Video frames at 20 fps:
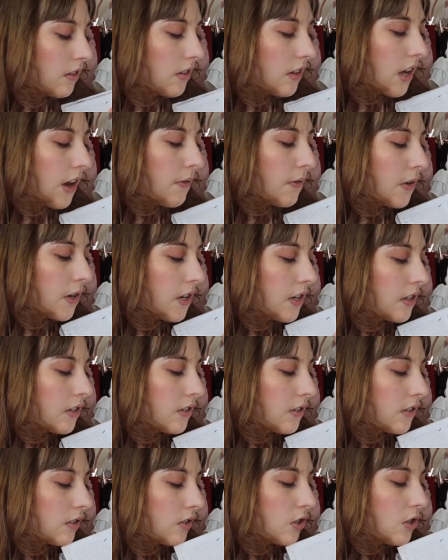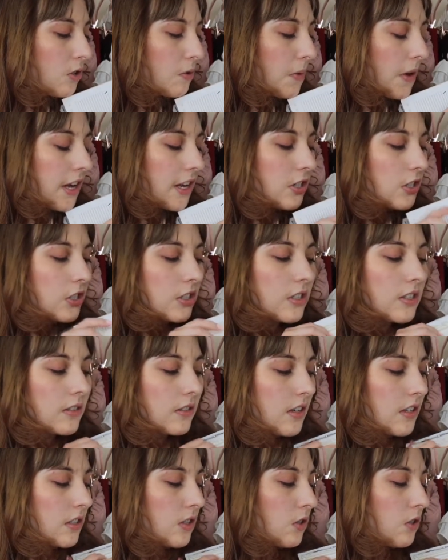every 2 pages
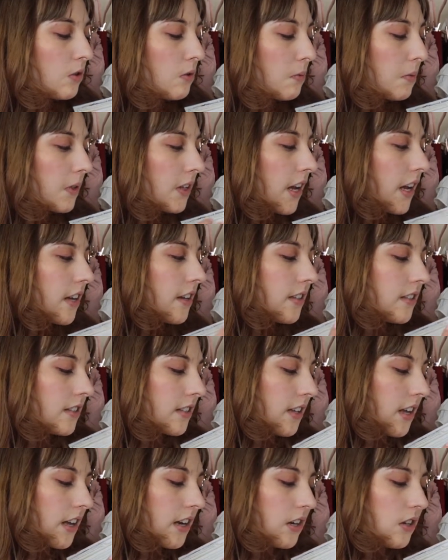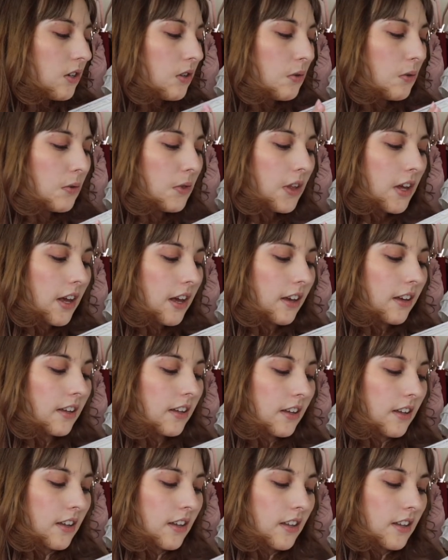is a new place and a new thing
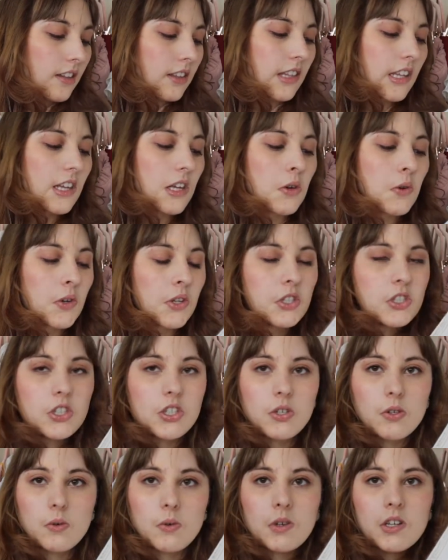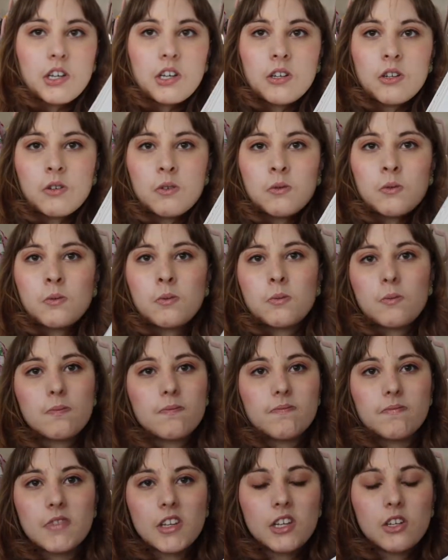that you can do and a new
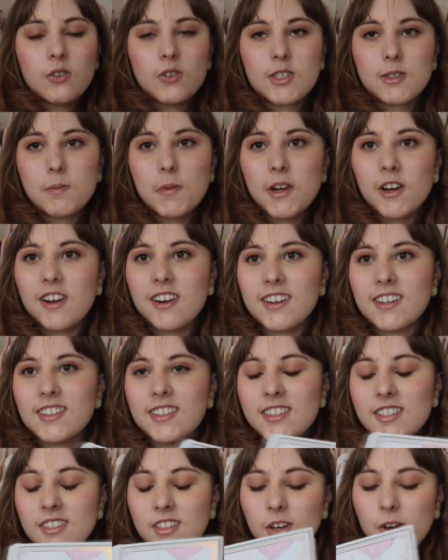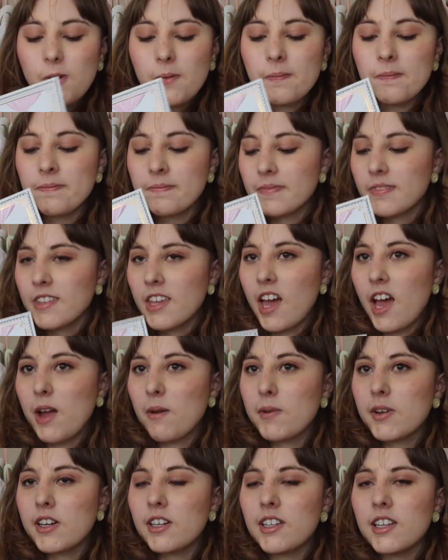thing to experience. So yeah, I
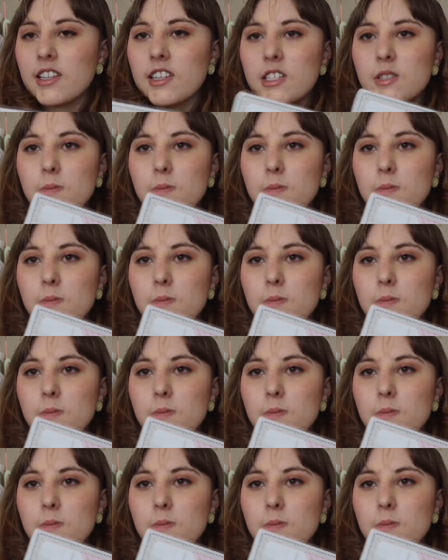really like this